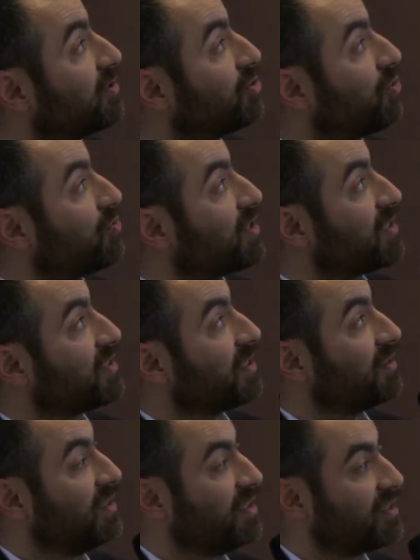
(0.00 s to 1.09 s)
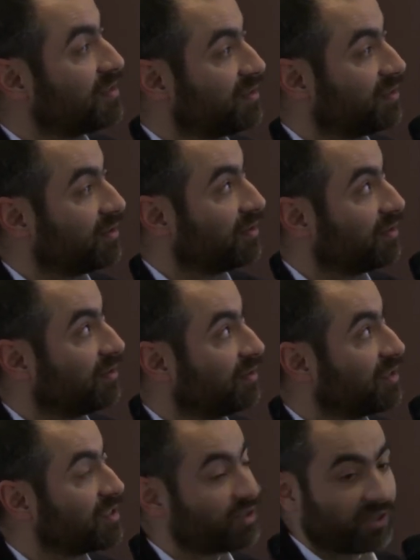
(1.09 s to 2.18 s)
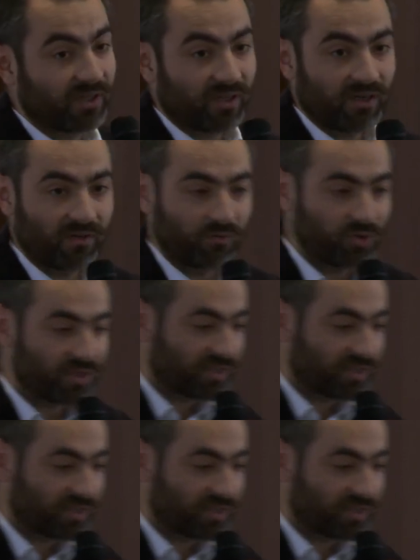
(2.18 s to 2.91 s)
shows us that these historical wooden